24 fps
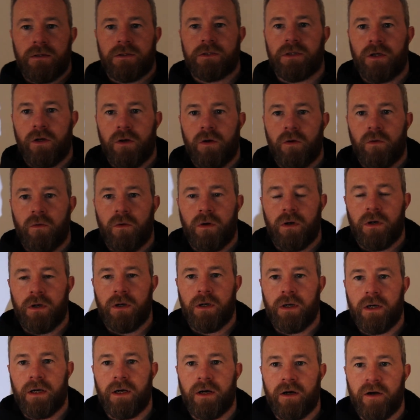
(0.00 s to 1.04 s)
So
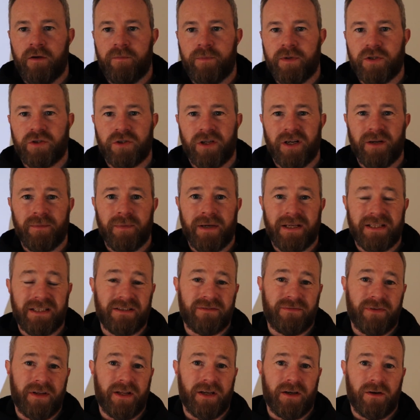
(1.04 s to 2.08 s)
I've been trying to make
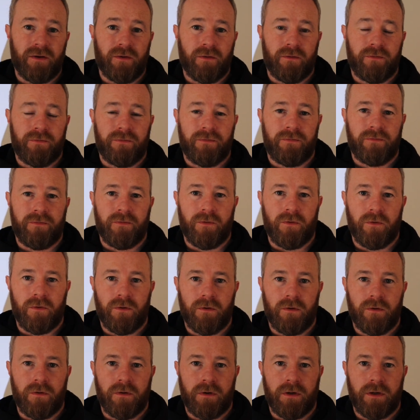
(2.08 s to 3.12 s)
this video
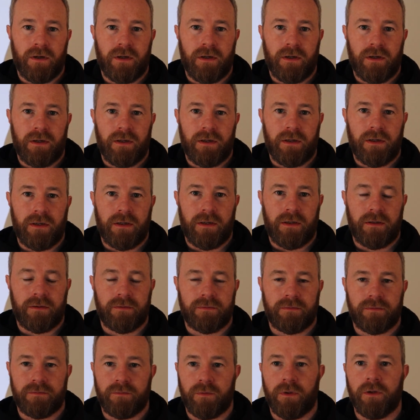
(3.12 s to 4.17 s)
for,
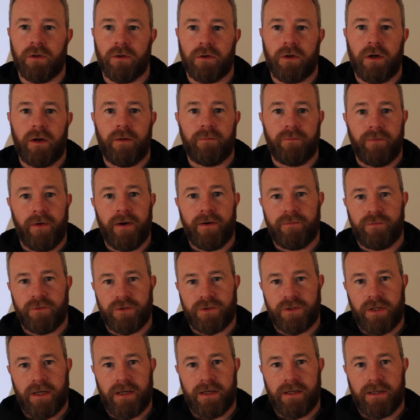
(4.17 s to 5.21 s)
well, look, I'm very
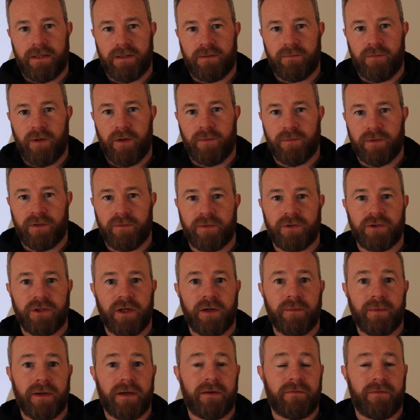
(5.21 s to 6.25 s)
frustrated at the moment. I've been
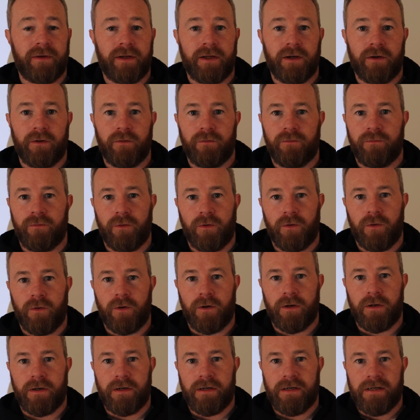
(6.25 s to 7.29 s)
trying to make a video
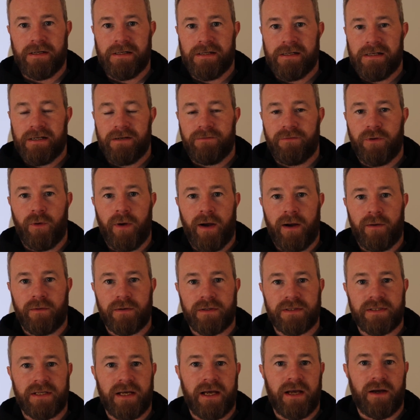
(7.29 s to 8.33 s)
for a few
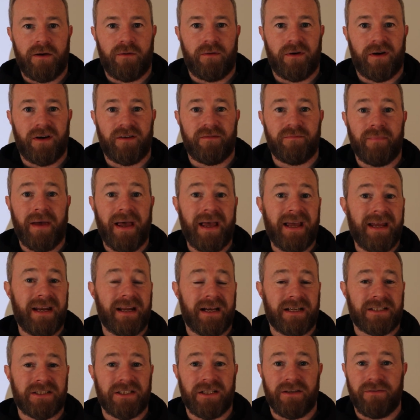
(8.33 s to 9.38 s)
hours now. I've made
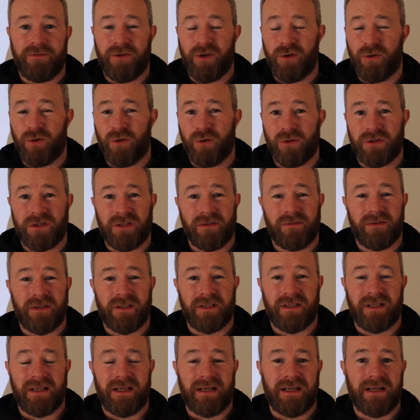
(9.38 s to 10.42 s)
actually a few cuts of
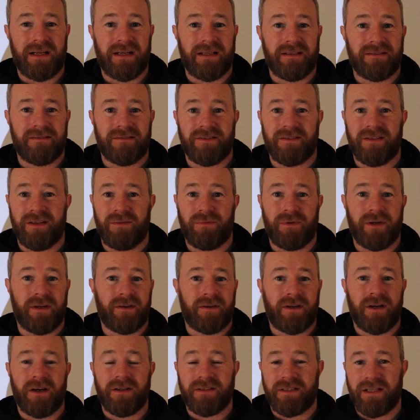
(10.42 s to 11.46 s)
it, and when
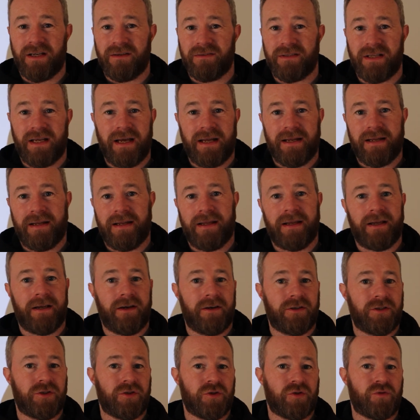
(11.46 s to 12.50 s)
I got down to editing,
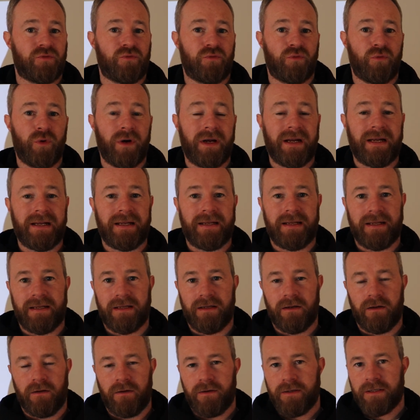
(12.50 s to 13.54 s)
I just really
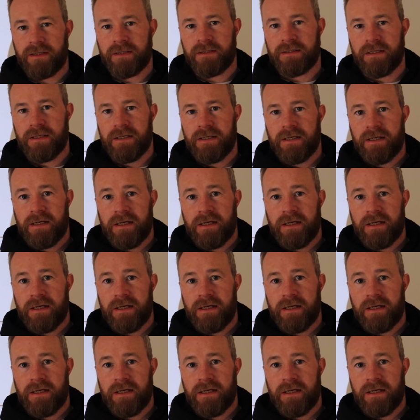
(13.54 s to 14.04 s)
didn't like it.